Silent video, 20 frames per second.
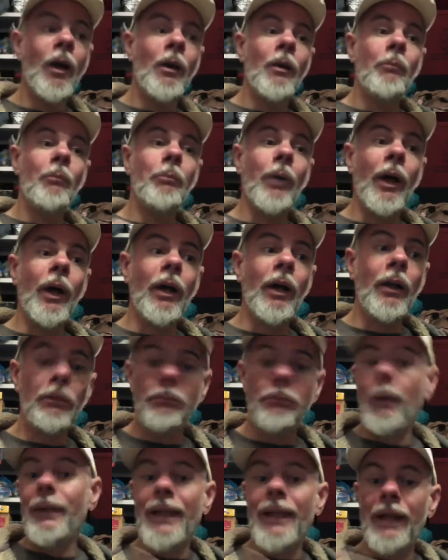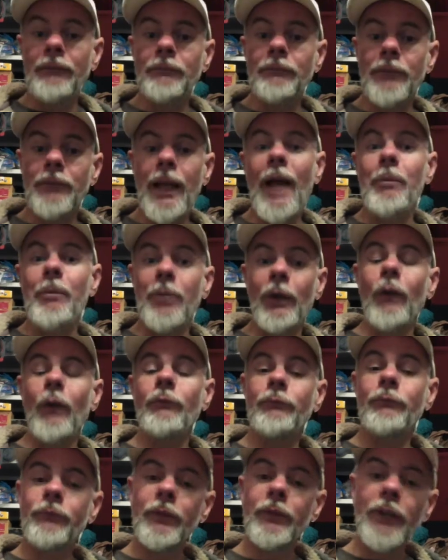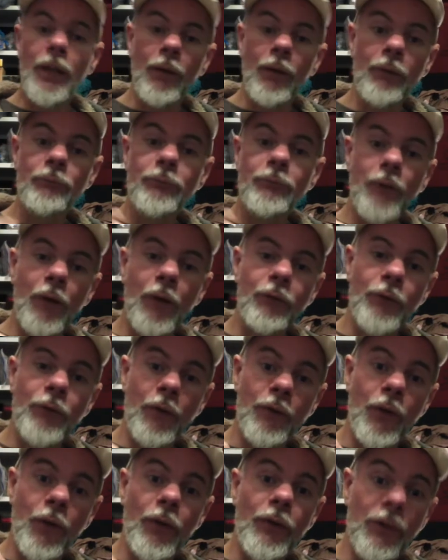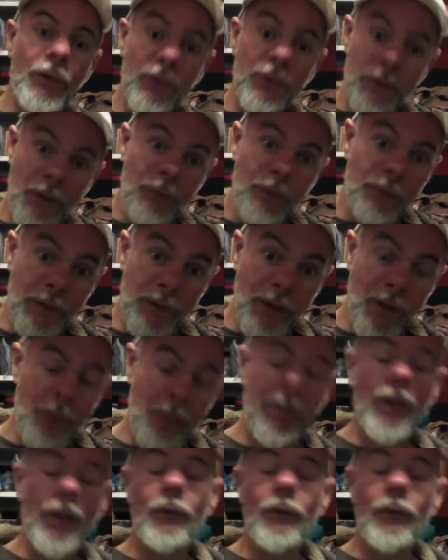But I mean, happily, I've got the Discover library.